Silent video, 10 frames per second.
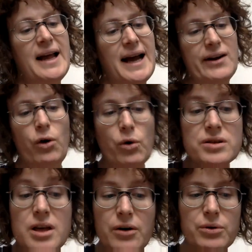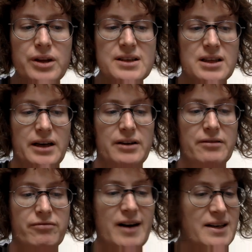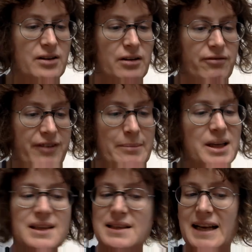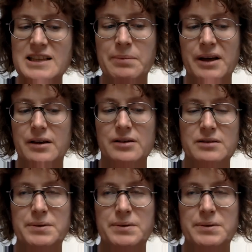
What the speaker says: and also these kind of radical feminist lesbians,